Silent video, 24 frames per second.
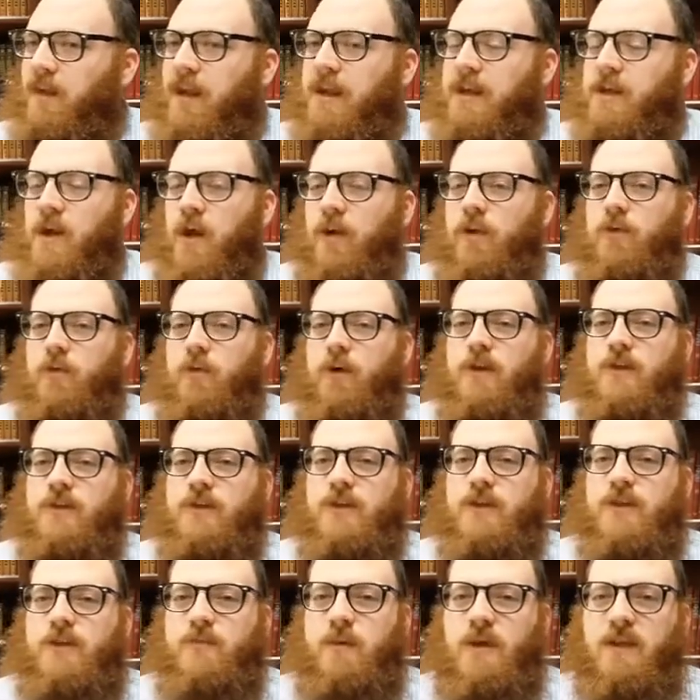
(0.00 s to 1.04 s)
In other words,
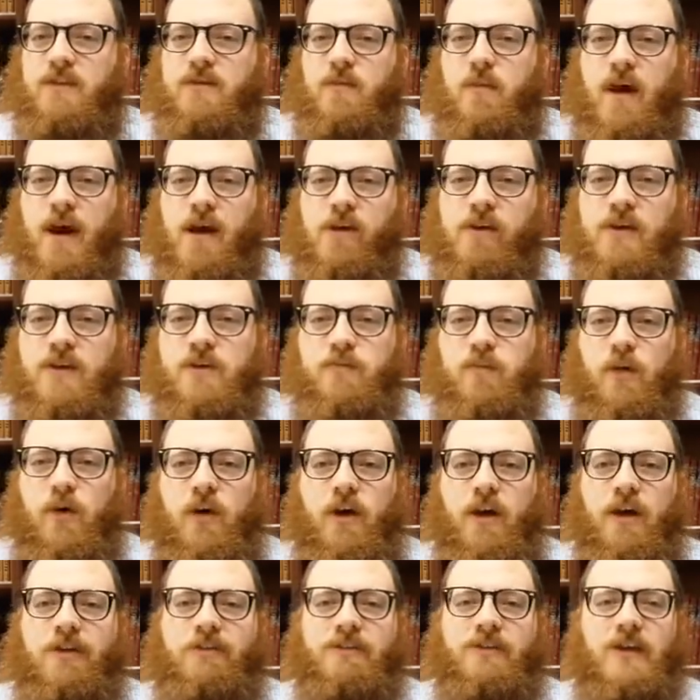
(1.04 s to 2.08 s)
to speak to Barry's
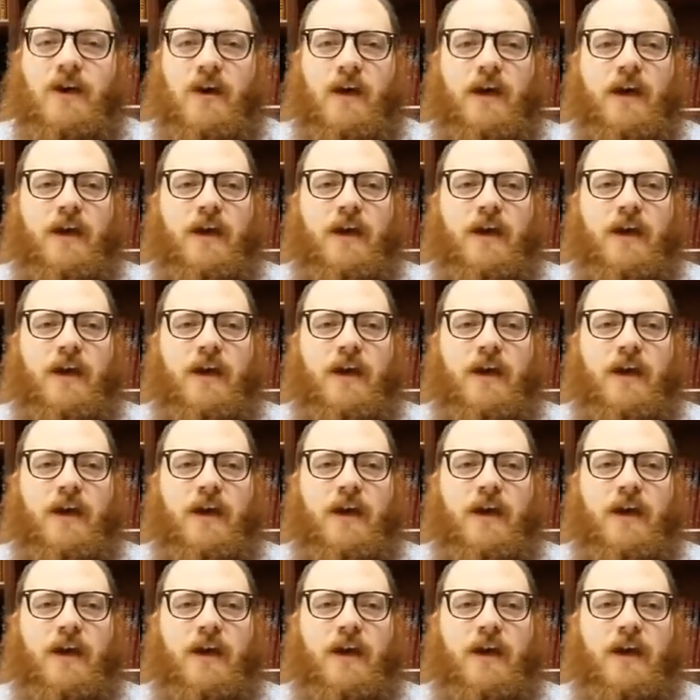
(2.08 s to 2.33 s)
point,